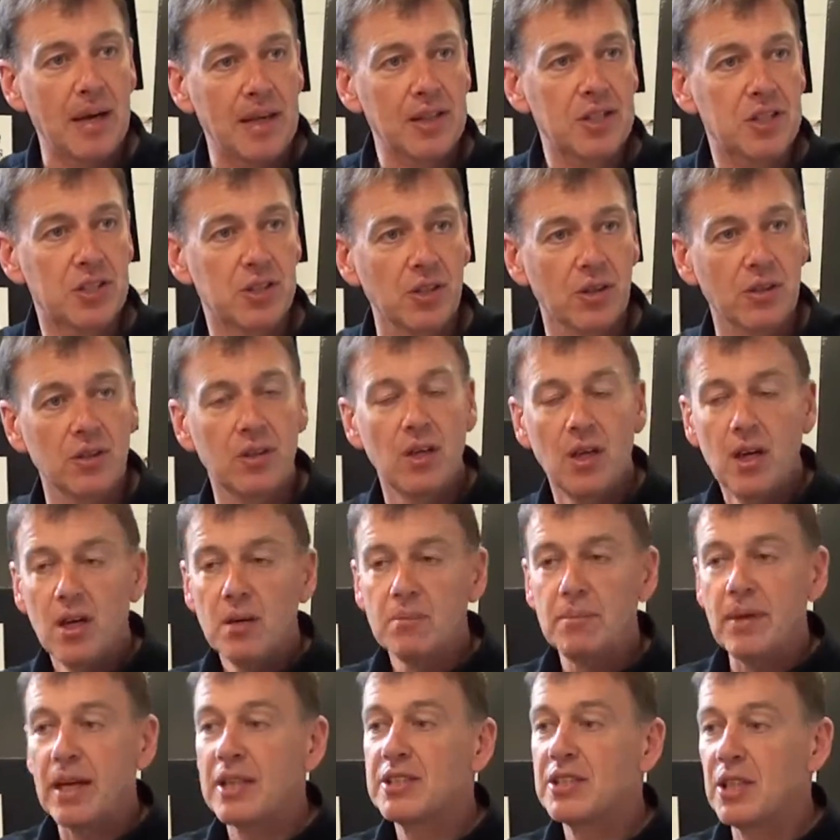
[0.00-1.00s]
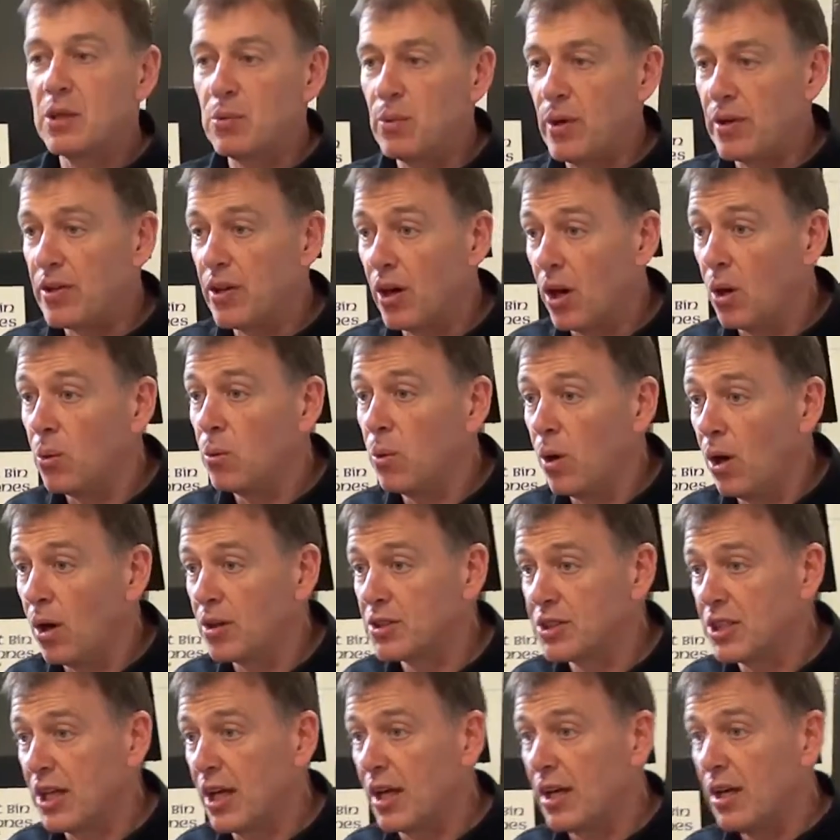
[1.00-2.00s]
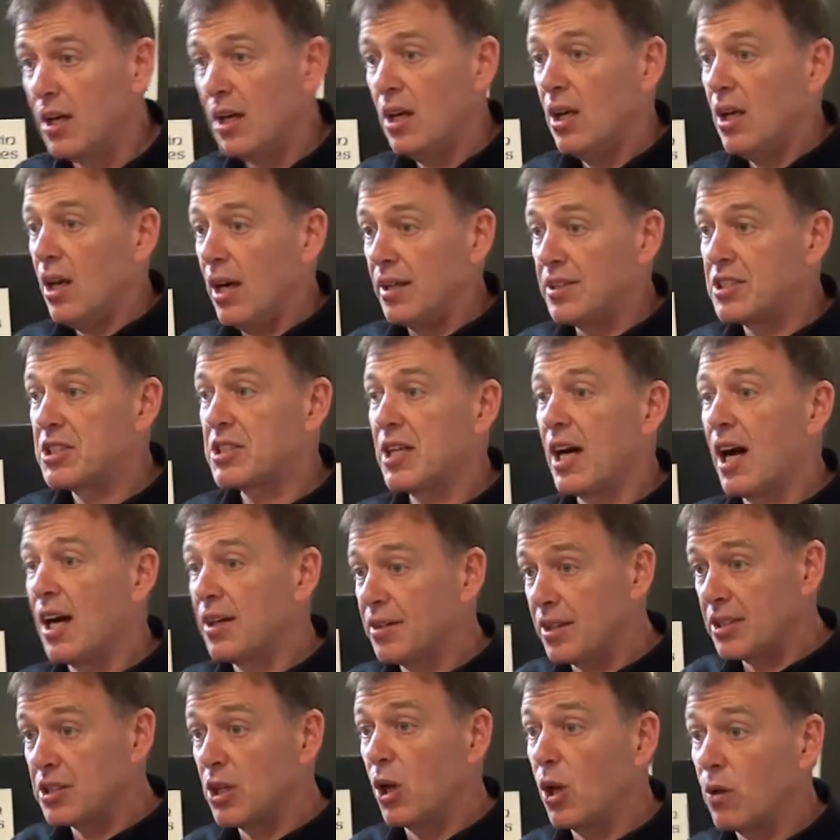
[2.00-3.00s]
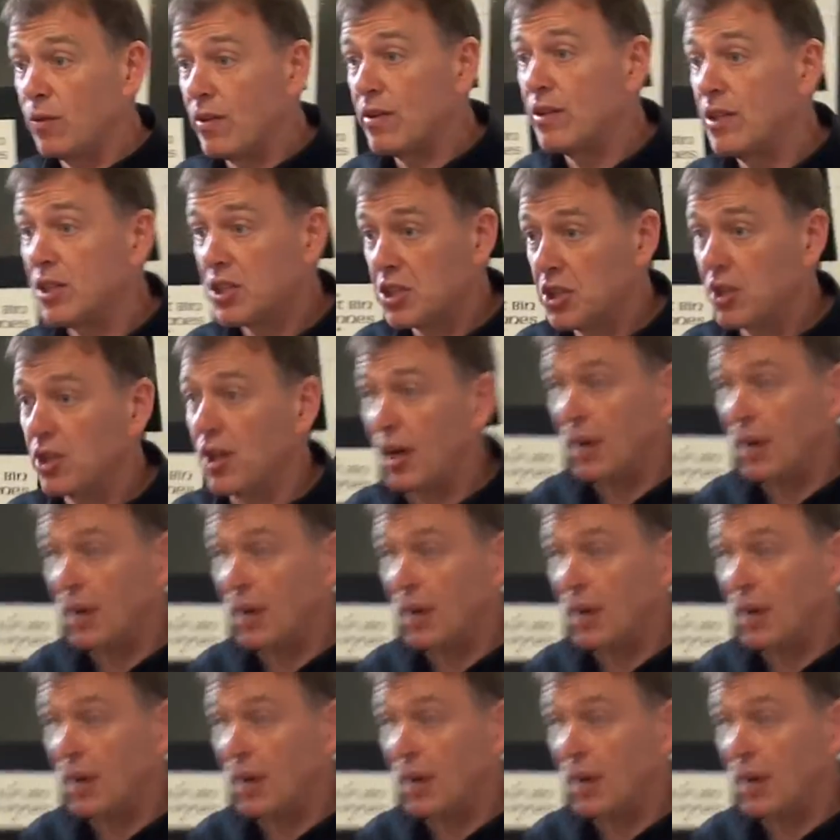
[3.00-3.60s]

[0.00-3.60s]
mash tun, mix it with hot water, and start dissolving the sugar.